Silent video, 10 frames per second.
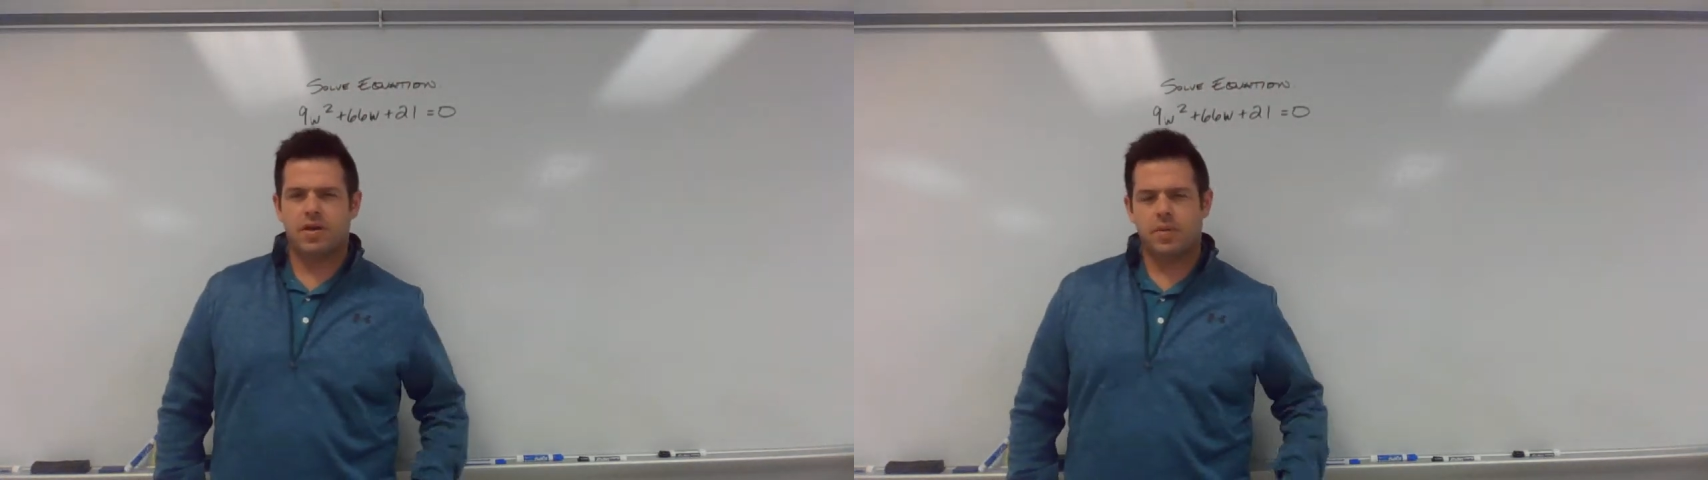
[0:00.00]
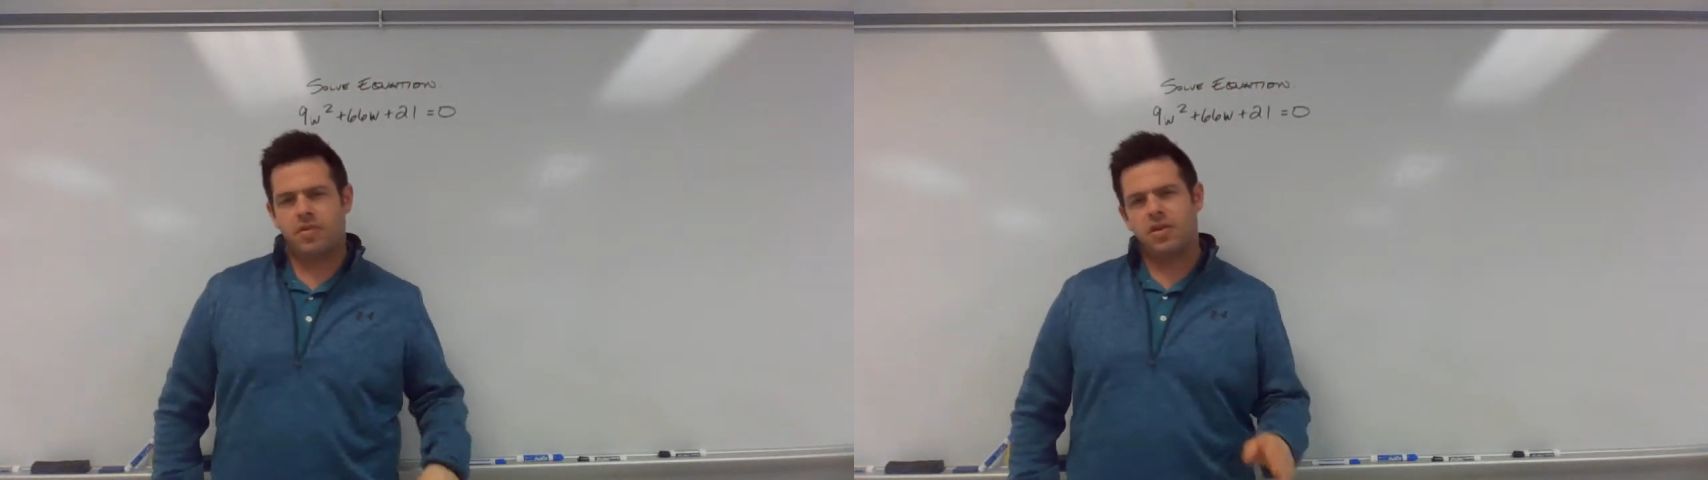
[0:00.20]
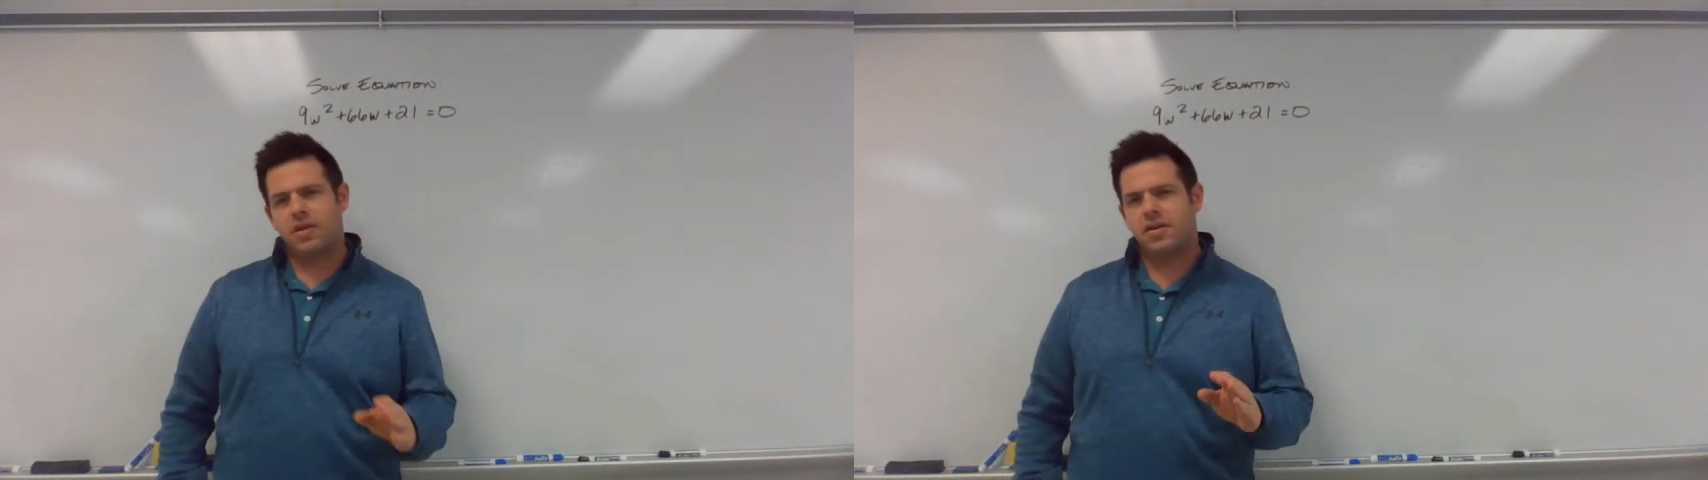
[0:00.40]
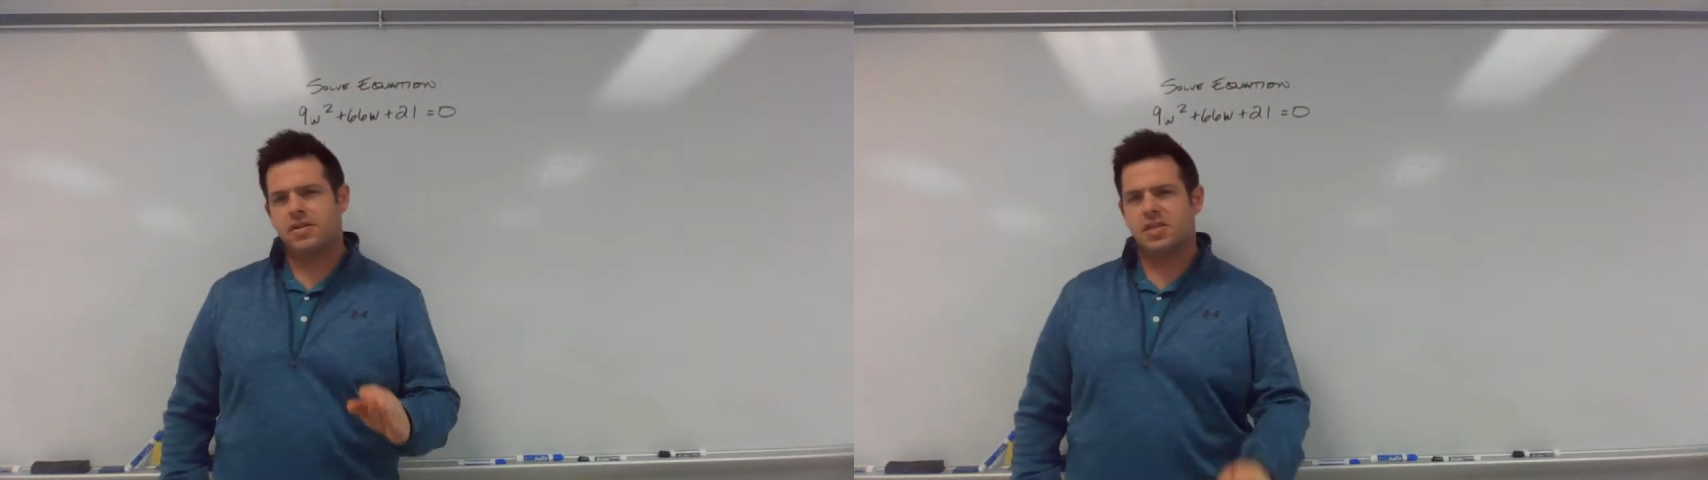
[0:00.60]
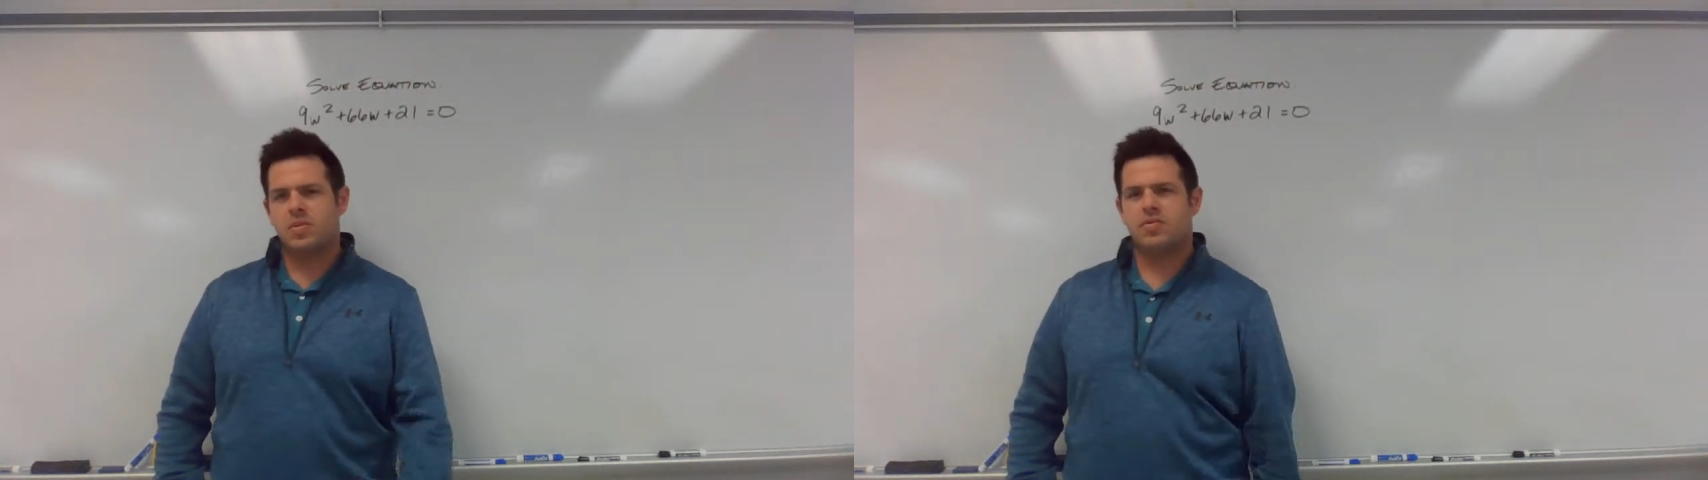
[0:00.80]
couple
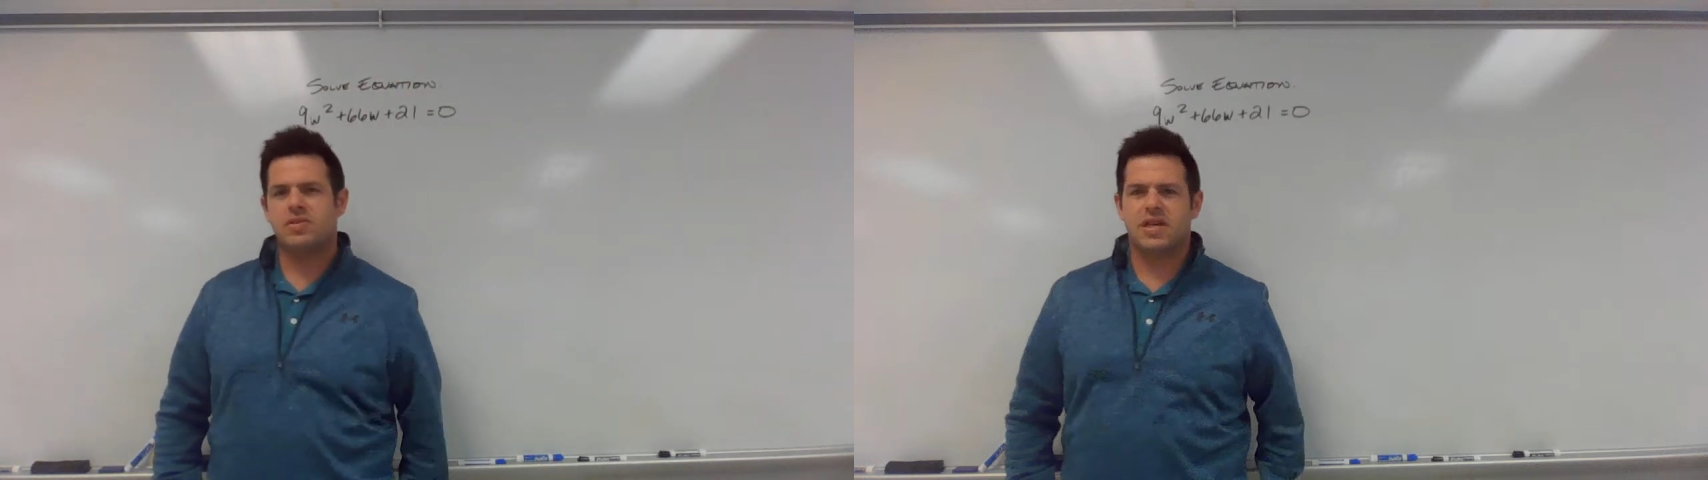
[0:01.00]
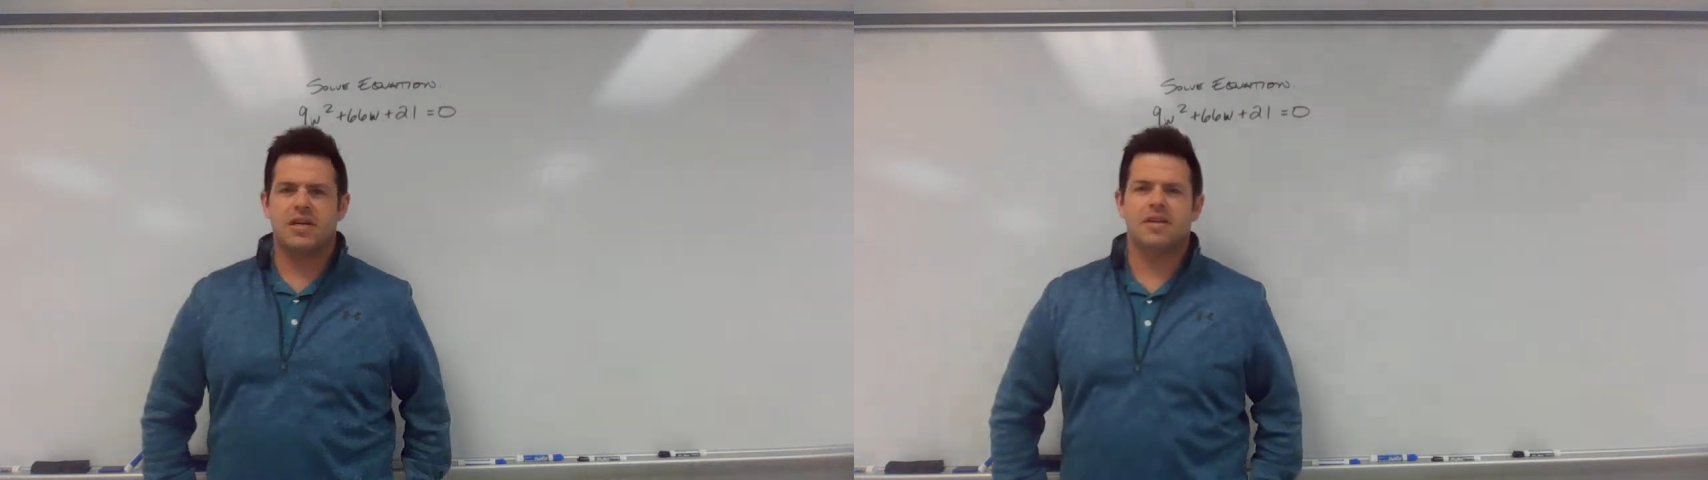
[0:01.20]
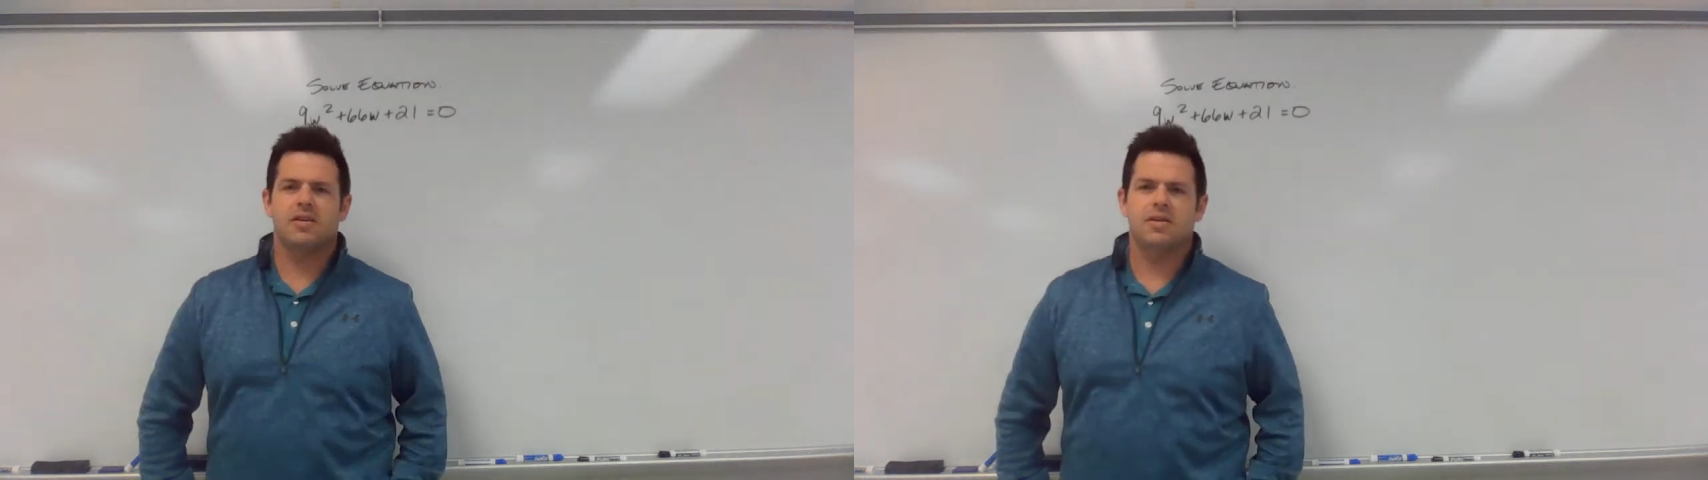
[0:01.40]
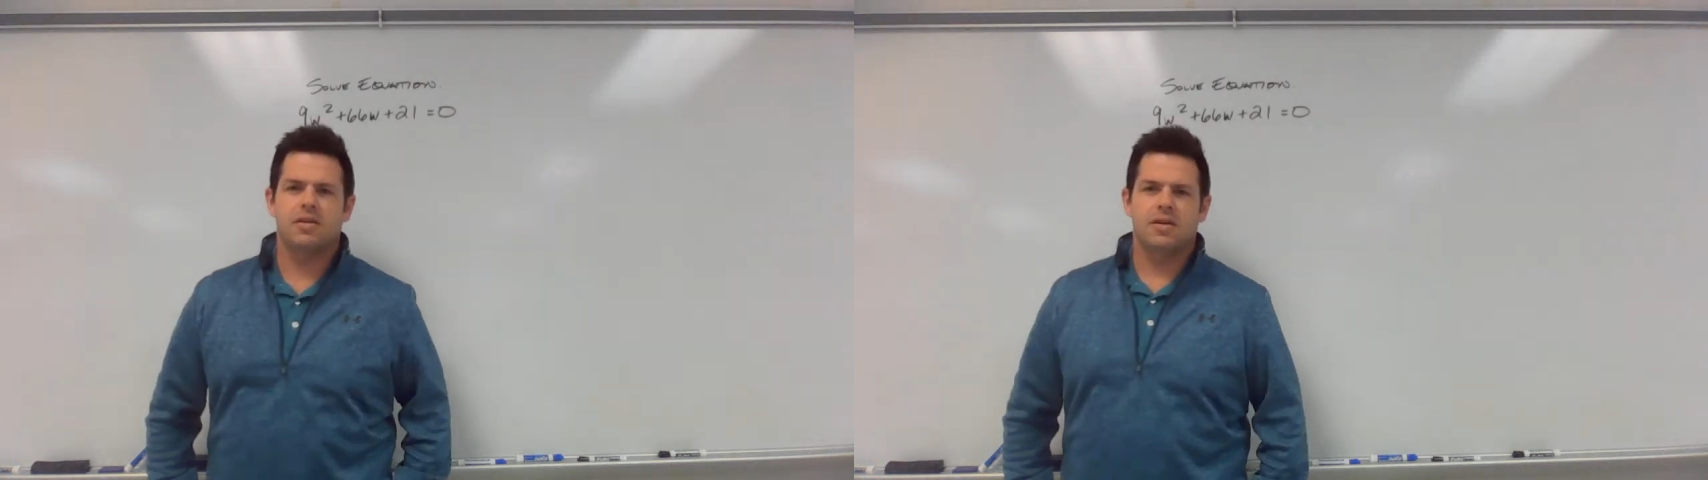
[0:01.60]
examples at you,